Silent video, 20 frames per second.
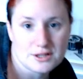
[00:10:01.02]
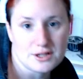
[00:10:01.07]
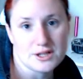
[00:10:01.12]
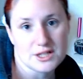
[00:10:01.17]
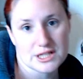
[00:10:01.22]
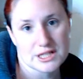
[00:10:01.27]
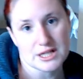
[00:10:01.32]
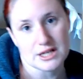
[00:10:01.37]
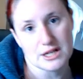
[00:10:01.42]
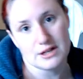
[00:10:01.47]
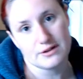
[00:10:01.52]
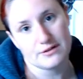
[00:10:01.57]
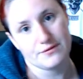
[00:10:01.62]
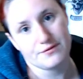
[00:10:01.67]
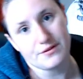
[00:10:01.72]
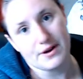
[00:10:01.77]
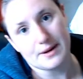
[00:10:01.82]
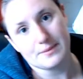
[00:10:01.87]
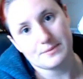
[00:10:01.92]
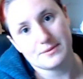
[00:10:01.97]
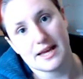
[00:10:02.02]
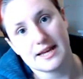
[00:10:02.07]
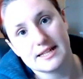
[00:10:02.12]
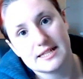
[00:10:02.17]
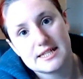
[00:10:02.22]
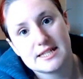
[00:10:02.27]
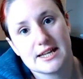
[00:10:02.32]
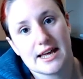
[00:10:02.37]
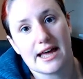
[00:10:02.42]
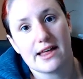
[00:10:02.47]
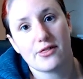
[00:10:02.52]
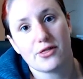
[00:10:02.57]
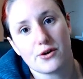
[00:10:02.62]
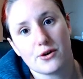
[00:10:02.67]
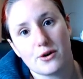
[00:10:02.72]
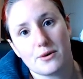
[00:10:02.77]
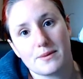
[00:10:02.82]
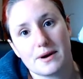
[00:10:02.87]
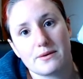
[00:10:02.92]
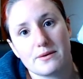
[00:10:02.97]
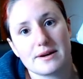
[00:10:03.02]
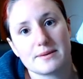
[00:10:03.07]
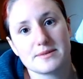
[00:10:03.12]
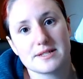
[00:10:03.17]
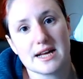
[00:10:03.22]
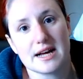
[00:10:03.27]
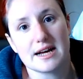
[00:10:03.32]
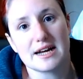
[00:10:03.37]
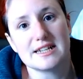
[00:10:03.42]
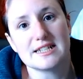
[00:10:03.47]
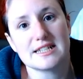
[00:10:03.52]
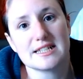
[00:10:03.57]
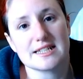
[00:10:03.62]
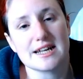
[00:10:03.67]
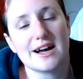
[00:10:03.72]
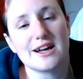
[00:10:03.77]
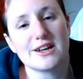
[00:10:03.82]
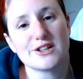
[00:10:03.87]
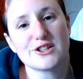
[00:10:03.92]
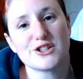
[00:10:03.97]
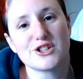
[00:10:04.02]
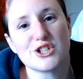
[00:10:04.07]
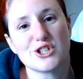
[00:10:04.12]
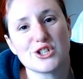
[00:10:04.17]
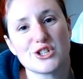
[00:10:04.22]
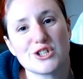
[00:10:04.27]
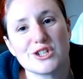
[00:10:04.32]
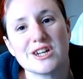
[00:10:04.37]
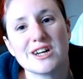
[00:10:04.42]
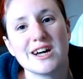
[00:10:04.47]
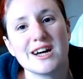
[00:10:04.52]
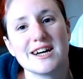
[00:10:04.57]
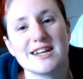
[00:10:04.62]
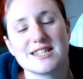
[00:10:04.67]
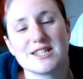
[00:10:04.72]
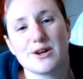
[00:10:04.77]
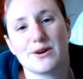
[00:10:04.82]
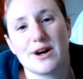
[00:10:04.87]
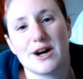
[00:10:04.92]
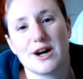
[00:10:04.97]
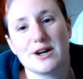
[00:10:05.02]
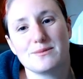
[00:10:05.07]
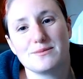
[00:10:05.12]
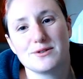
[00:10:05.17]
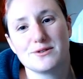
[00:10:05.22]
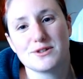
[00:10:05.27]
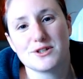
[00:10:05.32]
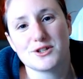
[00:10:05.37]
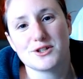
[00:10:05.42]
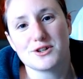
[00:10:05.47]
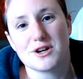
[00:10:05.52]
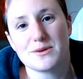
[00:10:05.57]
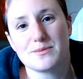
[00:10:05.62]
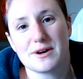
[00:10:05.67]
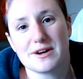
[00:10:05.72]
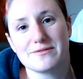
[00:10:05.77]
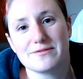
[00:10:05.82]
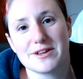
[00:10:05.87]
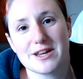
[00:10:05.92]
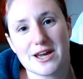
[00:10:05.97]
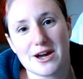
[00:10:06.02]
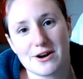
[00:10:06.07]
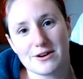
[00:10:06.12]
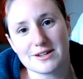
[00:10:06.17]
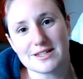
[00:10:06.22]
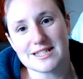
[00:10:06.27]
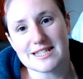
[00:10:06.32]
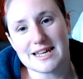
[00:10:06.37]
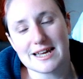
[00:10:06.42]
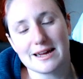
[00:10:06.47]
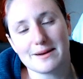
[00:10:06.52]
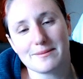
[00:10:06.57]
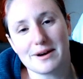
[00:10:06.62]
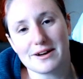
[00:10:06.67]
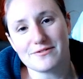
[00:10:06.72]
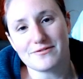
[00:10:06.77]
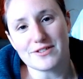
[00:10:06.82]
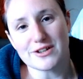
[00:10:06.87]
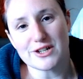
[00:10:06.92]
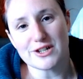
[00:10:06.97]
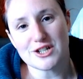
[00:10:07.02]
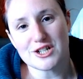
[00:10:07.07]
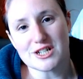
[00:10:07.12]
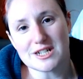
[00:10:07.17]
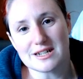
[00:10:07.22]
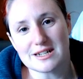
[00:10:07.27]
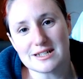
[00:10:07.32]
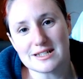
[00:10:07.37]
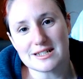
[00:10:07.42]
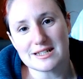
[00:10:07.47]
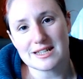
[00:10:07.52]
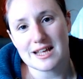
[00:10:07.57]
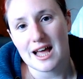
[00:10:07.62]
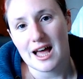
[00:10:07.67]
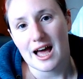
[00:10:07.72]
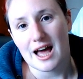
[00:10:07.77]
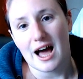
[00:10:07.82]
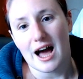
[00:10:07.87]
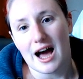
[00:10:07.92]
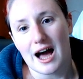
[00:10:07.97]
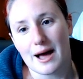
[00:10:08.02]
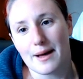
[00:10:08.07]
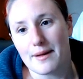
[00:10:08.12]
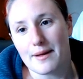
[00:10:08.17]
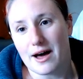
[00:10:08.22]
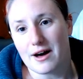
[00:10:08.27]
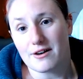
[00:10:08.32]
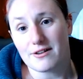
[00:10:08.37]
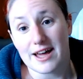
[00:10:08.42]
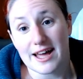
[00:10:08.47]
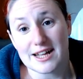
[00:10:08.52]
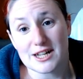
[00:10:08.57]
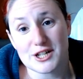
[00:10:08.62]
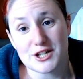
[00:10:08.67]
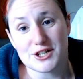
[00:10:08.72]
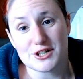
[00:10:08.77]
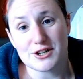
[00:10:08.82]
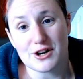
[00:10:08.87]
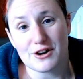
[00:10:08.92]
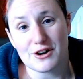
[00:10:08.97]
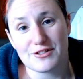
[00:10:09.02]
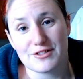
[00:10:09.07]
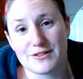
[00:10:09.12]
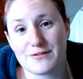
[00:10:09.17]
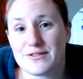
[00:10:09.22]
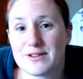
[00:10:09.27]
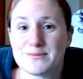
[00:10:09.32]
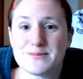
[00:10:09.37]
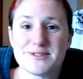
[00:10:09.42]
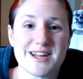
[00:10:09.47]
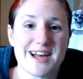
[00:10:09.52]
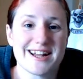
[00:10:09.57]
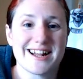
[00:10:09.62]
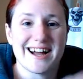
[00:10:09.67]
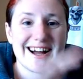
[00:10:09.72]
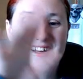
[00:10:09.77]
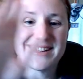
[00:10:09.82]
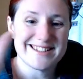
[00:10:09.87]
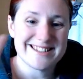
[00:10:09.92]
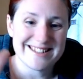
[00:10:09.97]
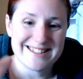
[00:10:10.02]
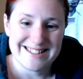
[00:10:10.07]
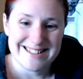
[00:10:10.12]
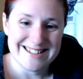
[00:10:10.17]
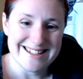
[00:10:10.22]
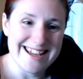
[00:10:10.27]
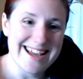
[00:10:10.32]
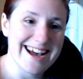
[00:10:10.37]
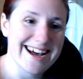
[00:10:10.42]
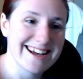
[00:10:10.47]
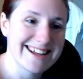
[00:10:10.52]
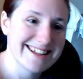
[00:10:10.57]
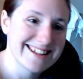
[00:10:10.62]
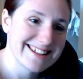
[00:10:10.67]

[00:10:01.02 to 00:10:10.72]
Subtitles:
lots of updates to get through on my website and designing to do. So I hope you enjoyed my video and seeing my finishes. I'll catch you on the flip side, guys. See ya.